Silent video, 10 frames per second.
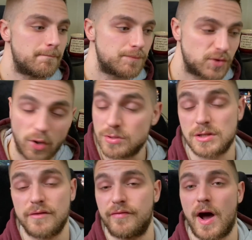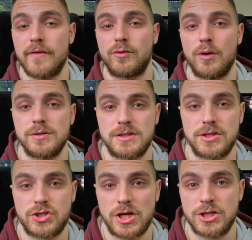Those are the 5 quotes
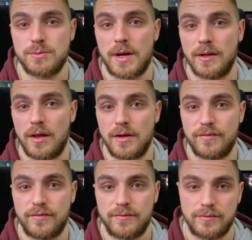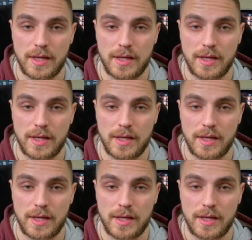that changed my life.